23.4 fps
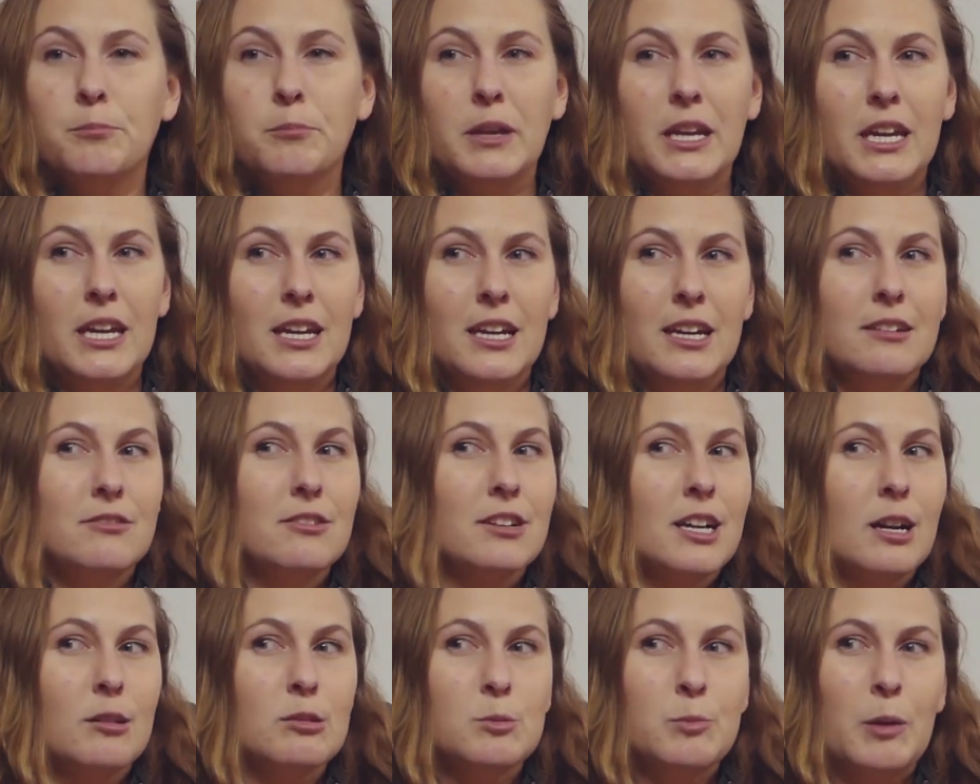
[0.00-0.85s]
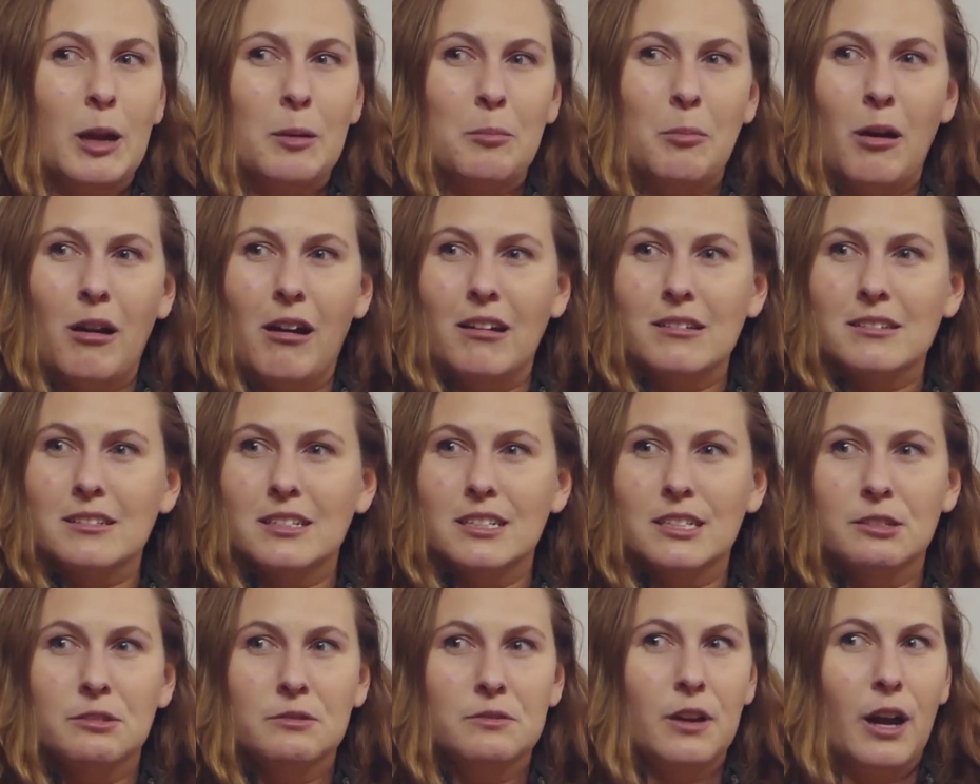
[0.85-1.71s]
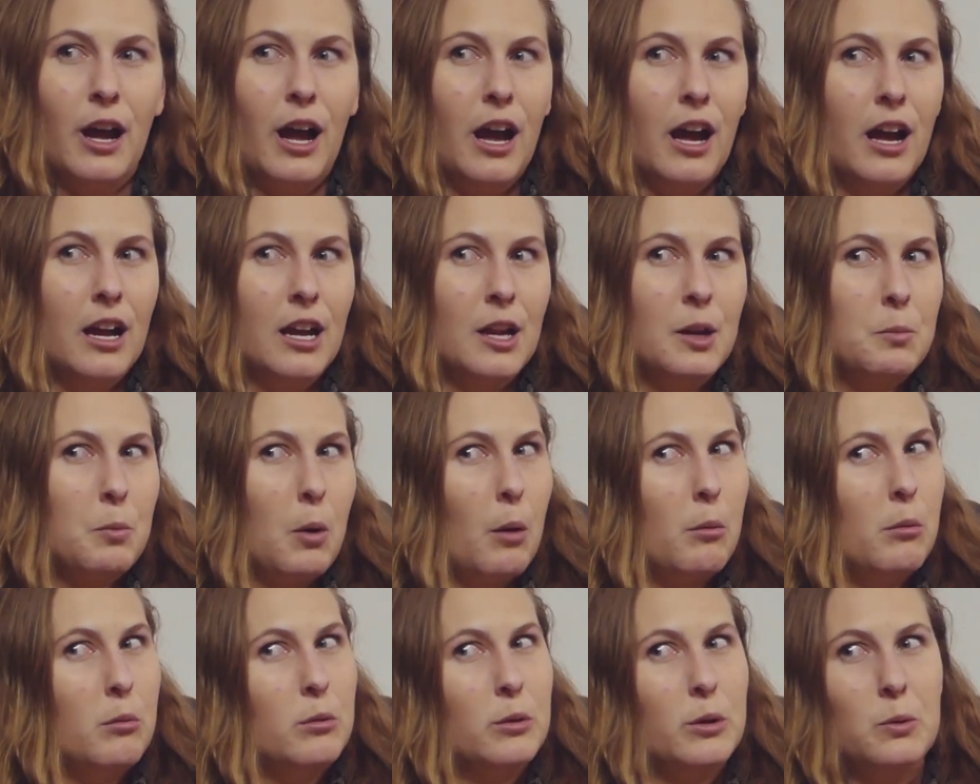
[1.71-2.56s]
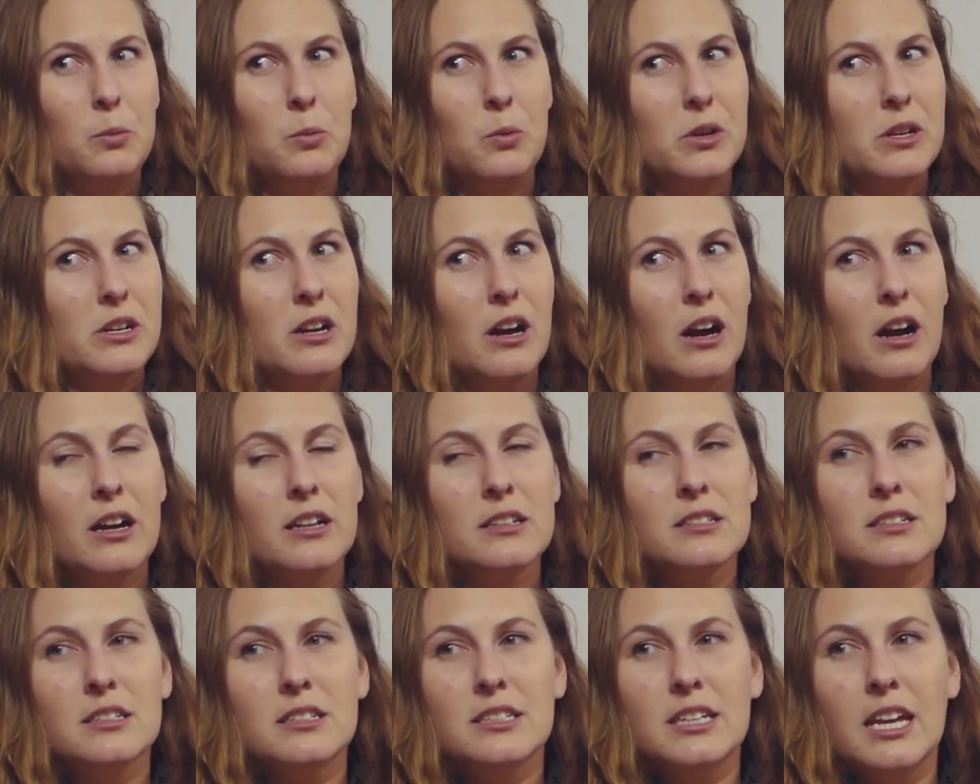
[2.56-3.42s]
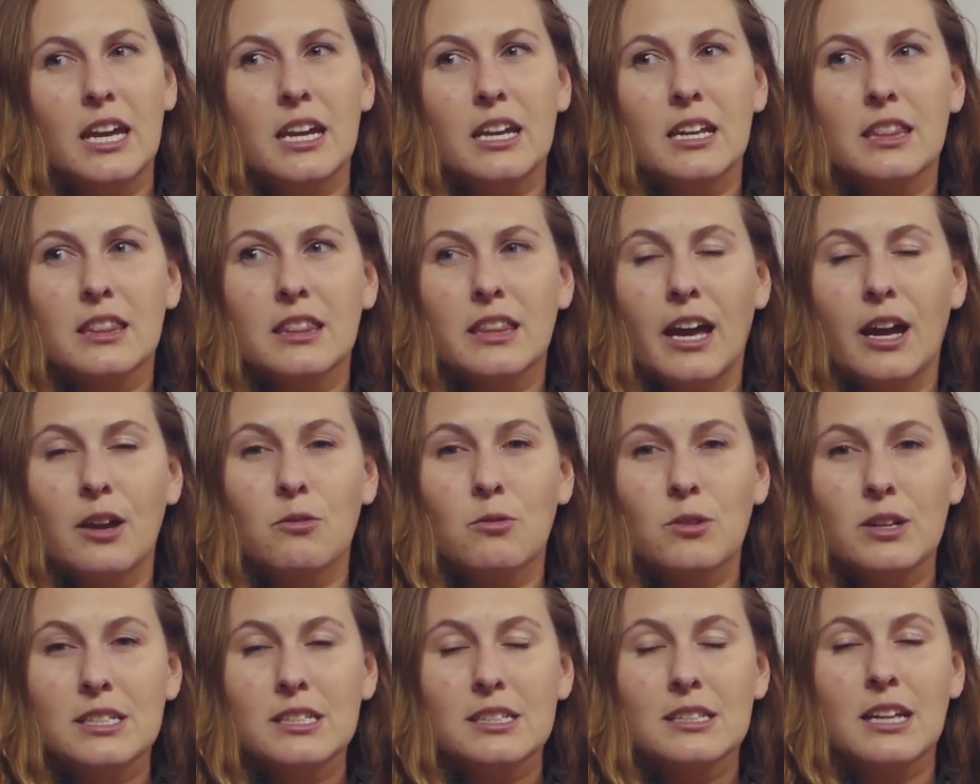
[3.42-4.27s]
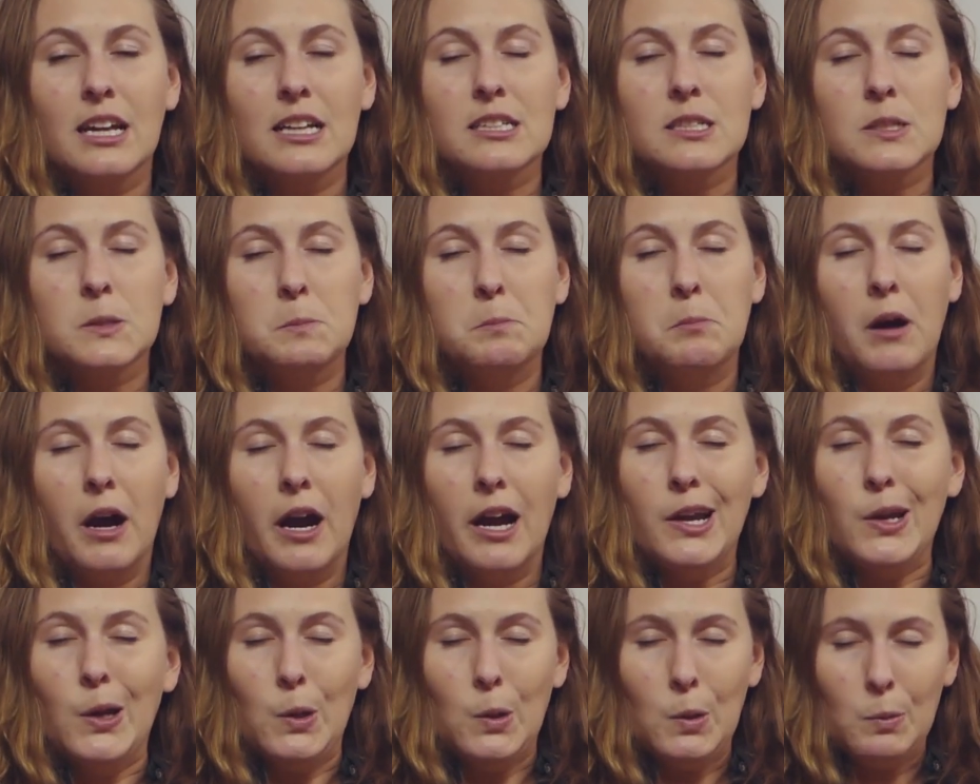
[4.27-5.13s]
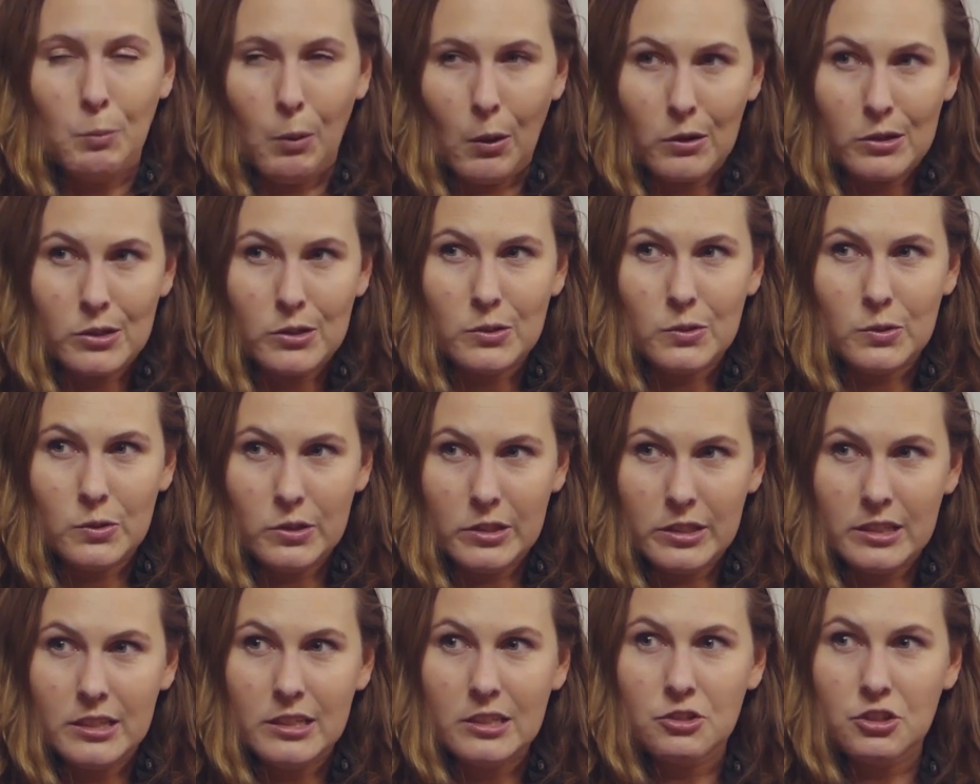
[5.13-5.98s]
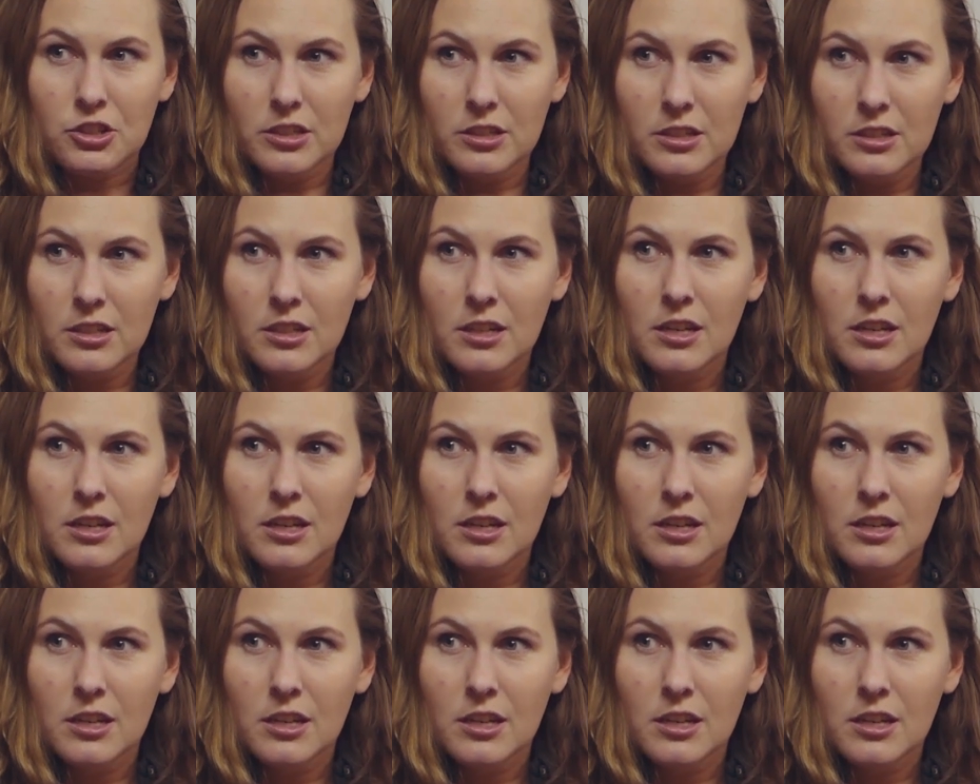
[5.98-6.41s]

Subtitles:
me, if it comes back positive, I probably would not take that risk. That's my own personal decision.